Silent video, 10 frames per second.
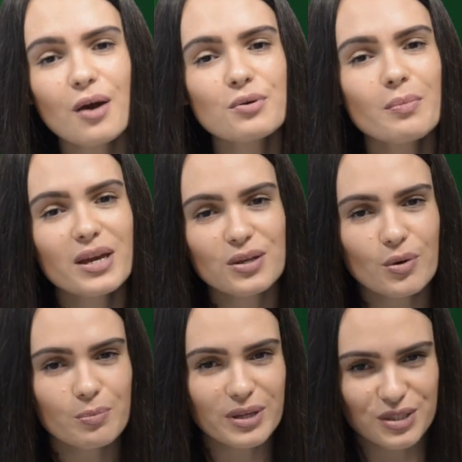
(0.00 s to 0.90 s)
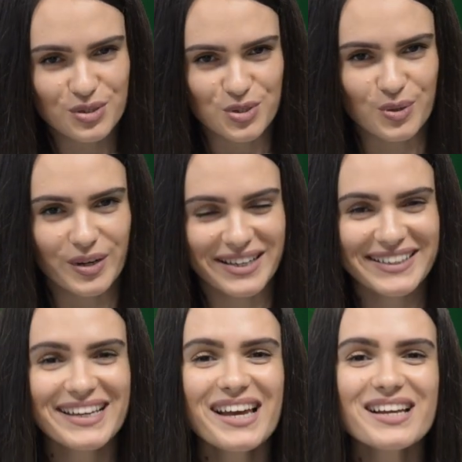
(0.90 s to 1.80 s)
how you make your bid usually.
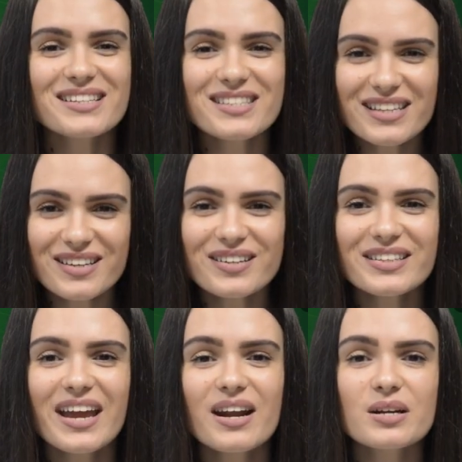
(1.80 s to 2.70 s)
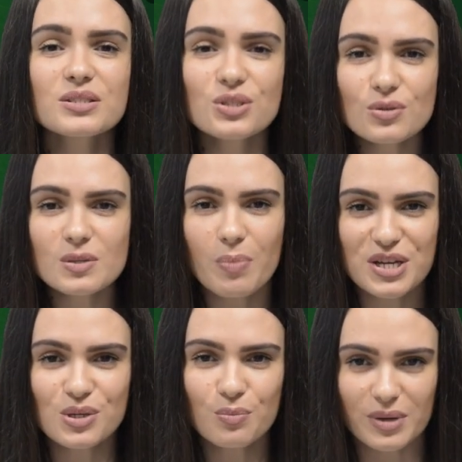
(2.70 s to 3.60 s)
Consider there are two
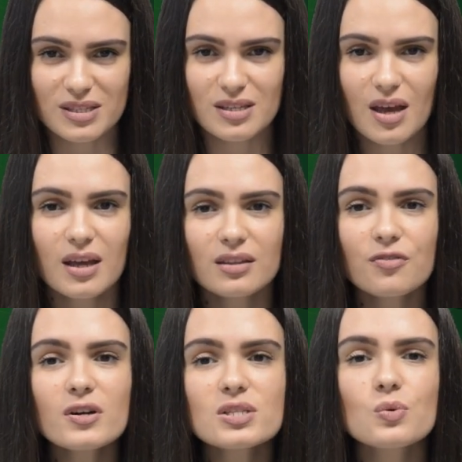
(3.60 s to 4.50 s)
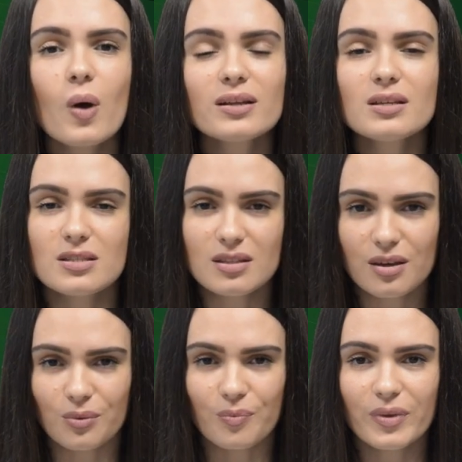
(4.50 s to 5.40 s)
special bids. The first one is
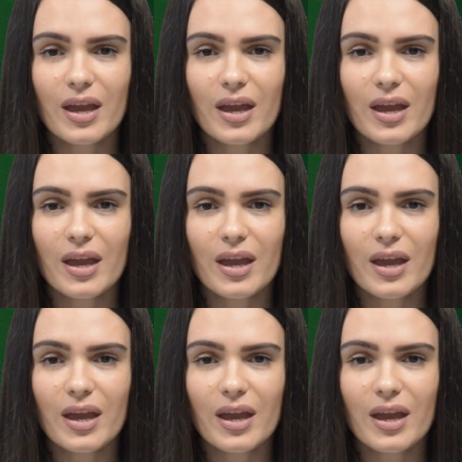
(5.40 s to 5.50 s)
nil.